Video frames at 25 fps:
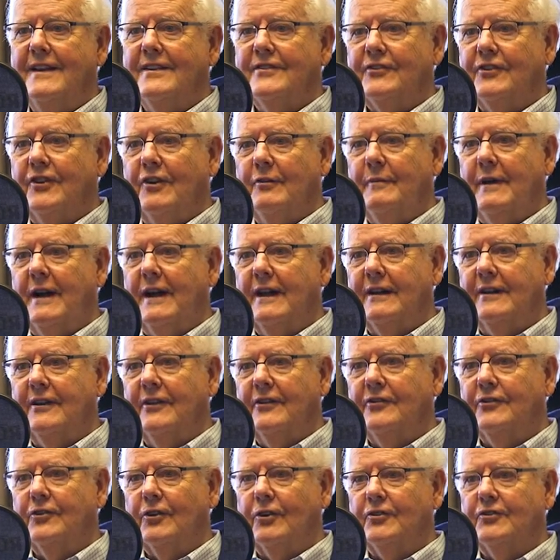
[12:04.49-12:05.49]
So
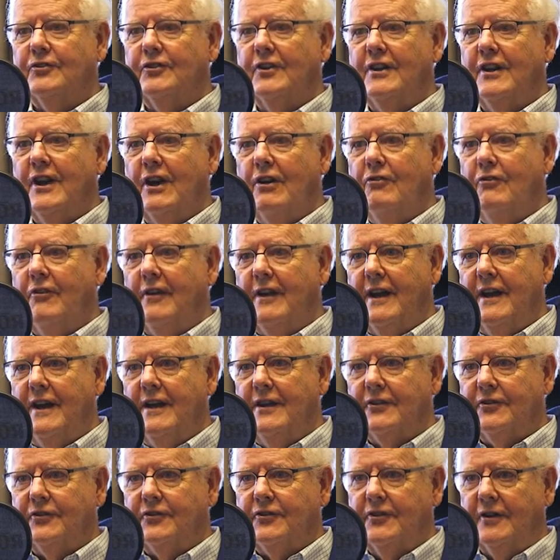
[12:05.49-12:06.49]
Americans ought to know their
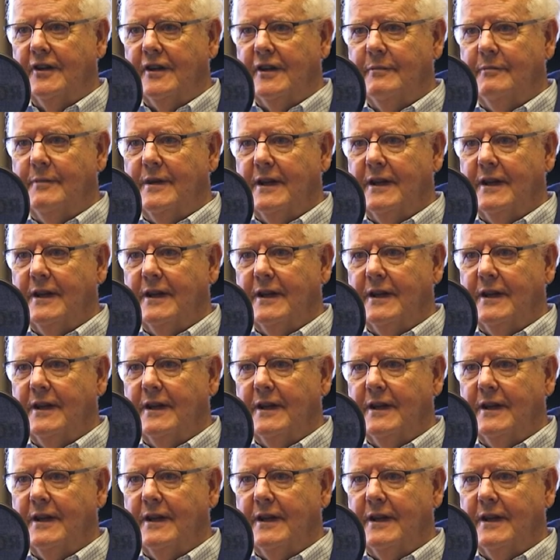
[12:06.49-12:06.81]
history